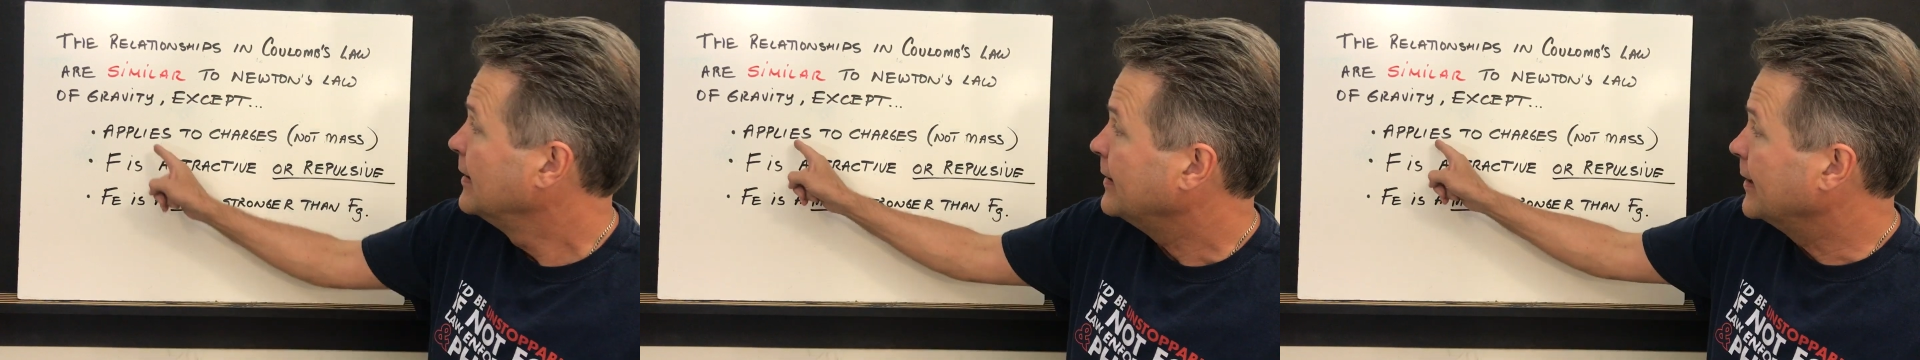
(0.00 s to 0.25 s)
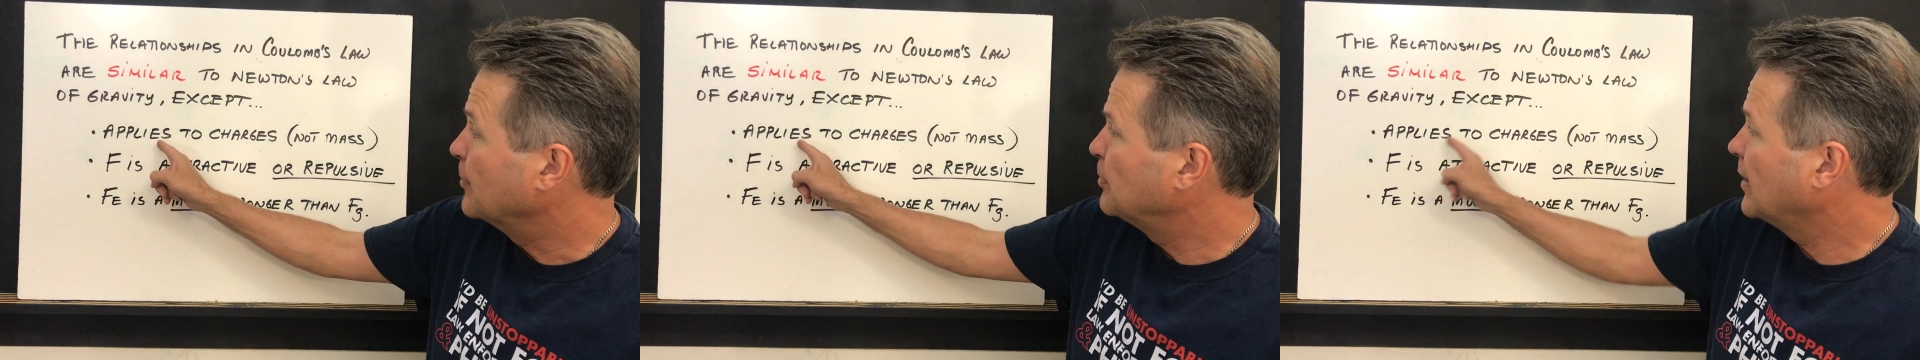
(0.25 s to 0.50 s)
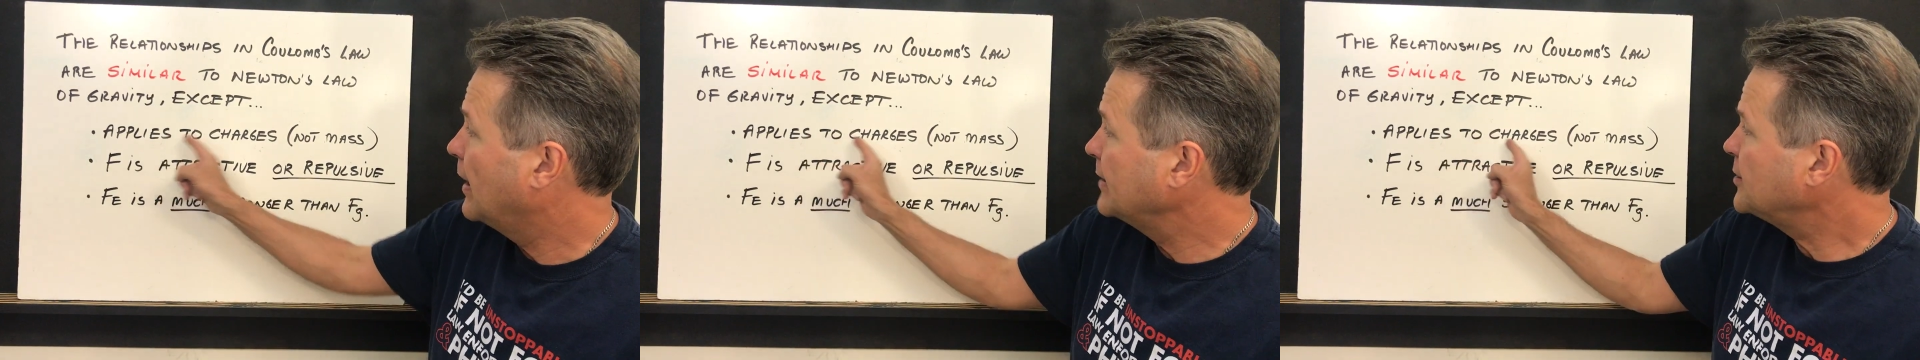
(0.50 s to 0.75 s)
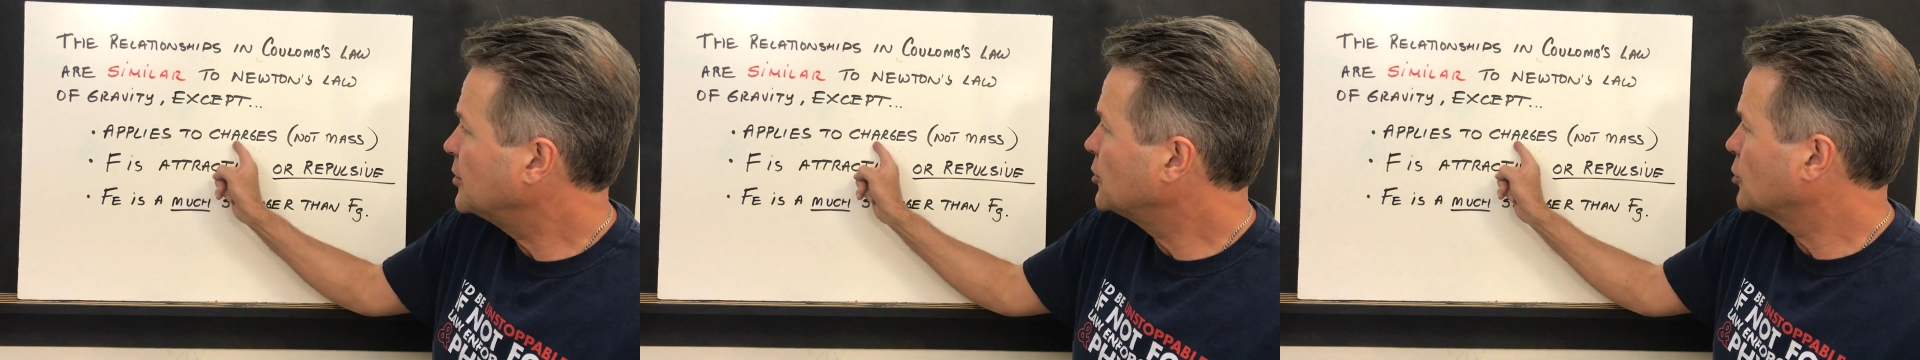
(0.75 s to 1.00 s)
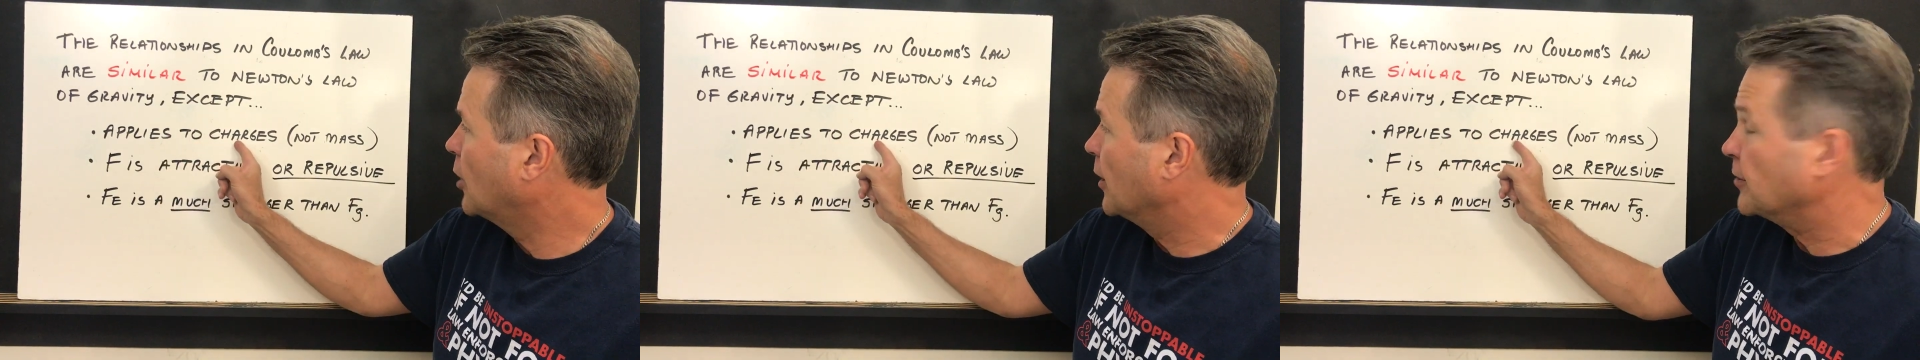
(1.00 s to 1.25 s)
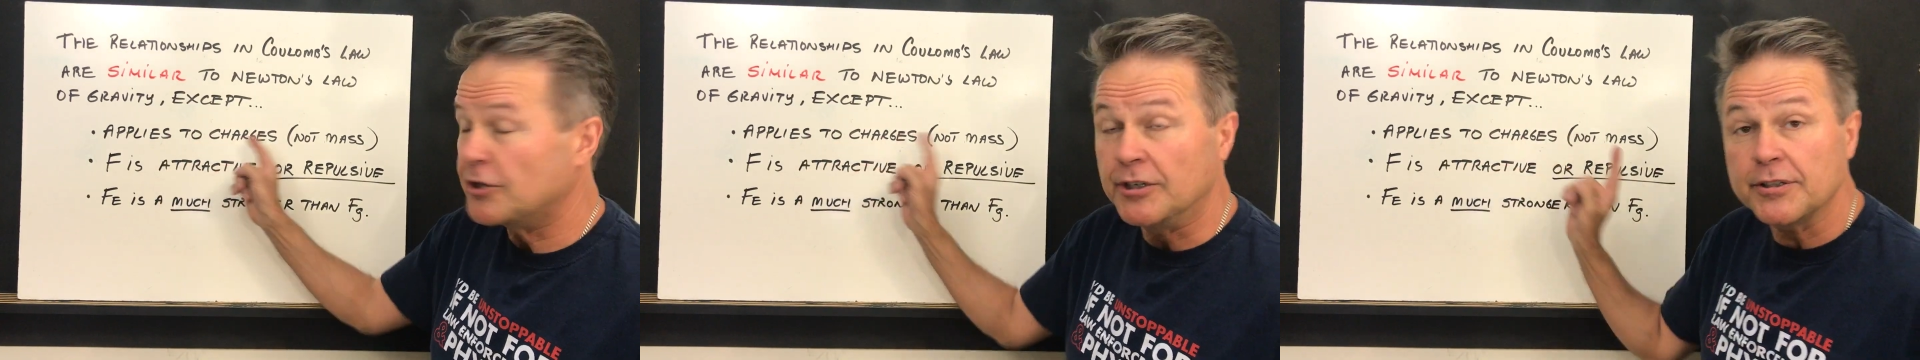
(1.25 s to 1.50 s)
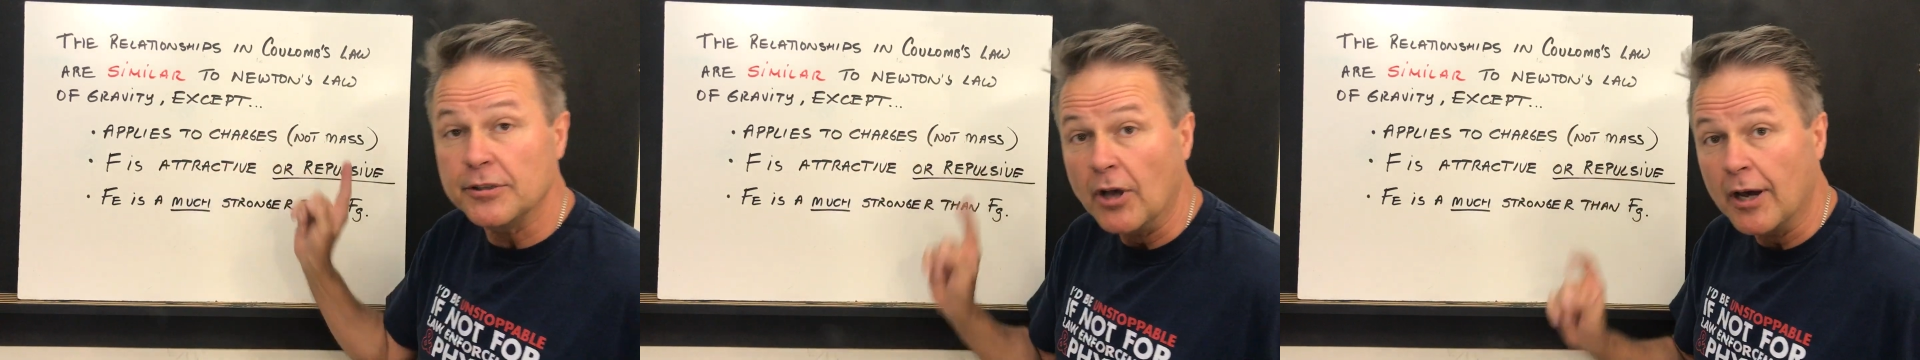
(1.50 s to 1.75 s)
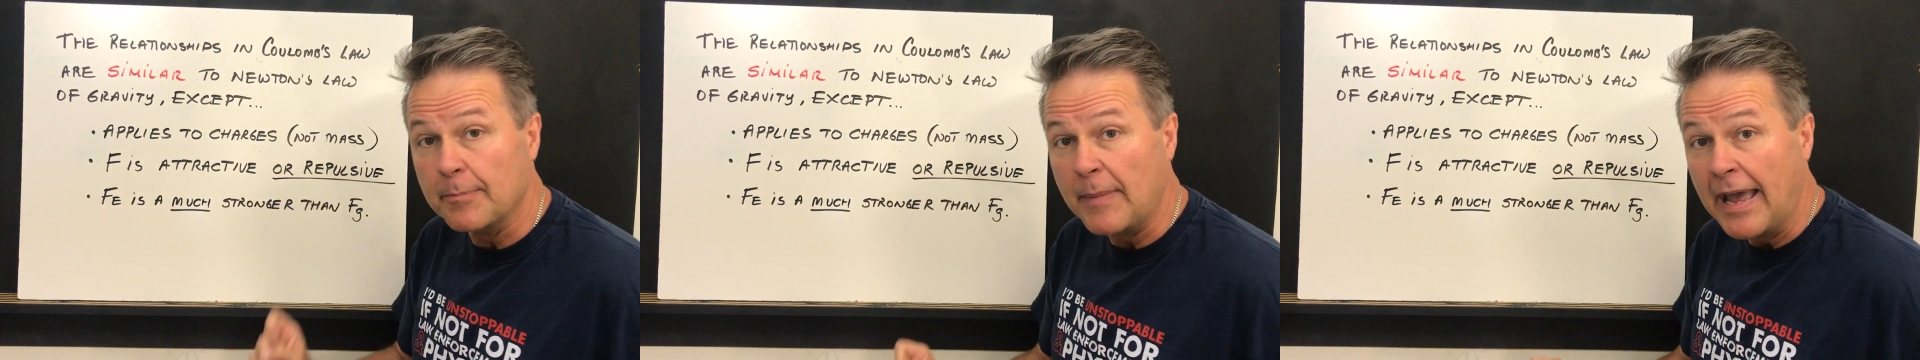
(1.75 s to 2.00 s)
it applies to charges,
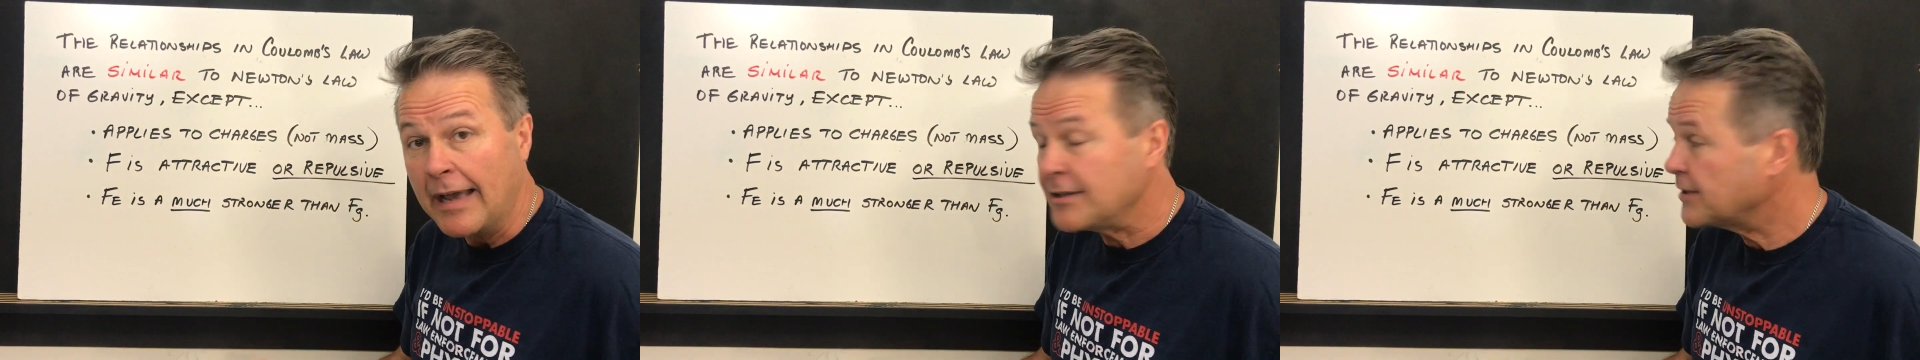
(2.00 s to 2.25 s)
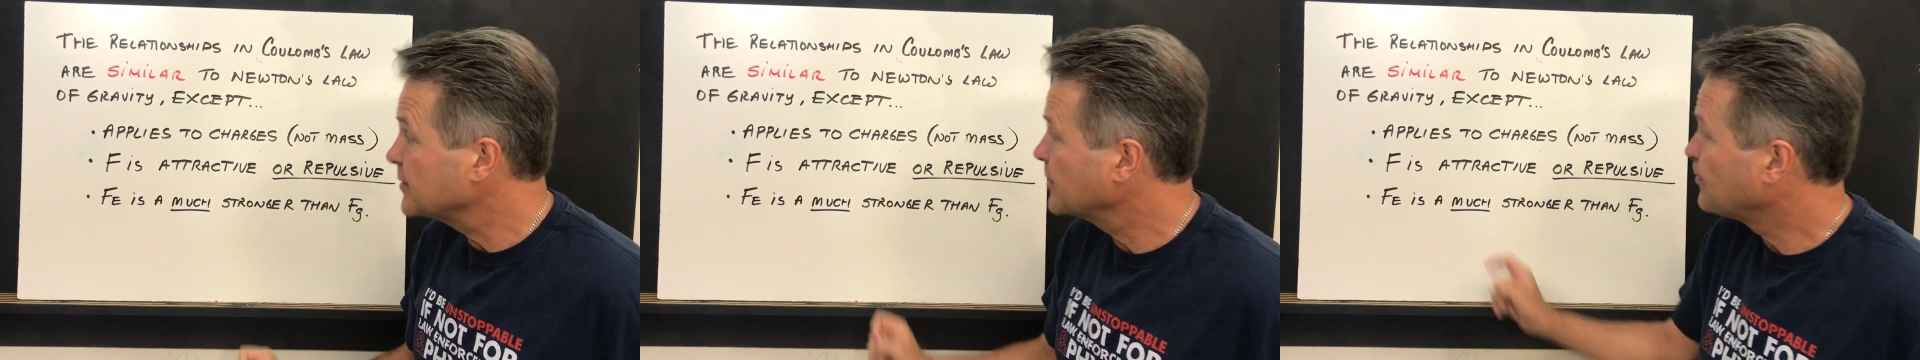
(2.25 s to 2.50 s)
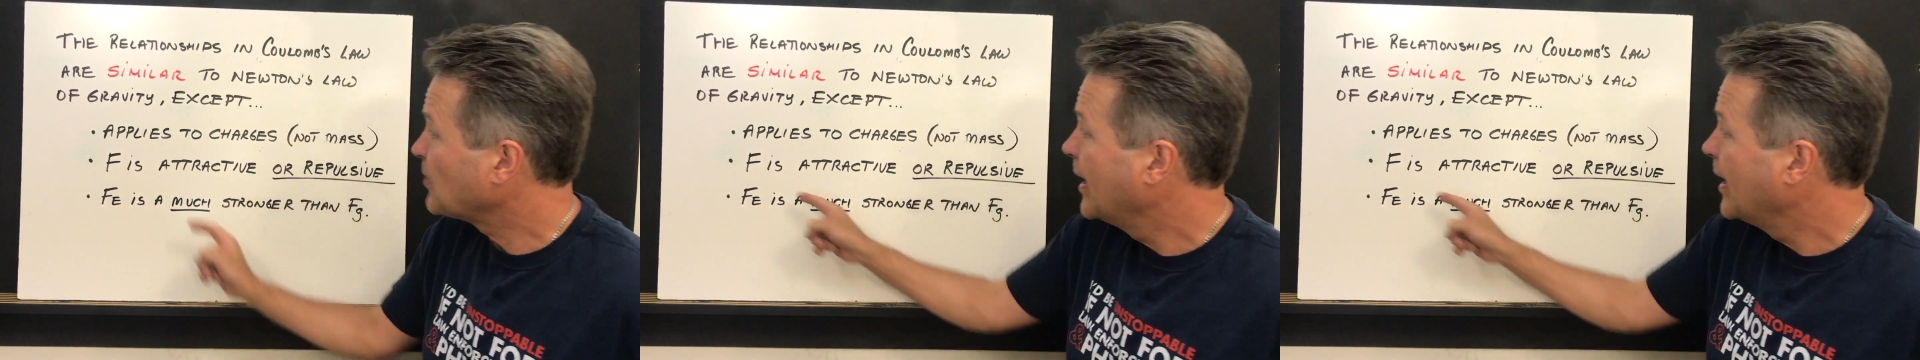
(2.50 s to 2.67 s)
not mass,